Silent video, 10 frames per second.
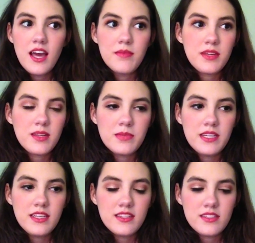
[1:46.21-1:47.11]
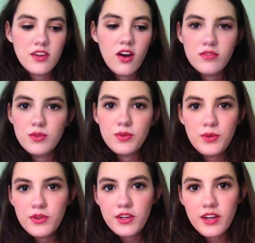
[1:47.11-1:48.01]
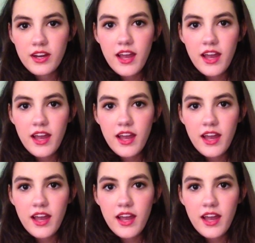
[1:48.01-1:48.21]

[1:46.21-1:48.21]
I'm going to be this awful tutor.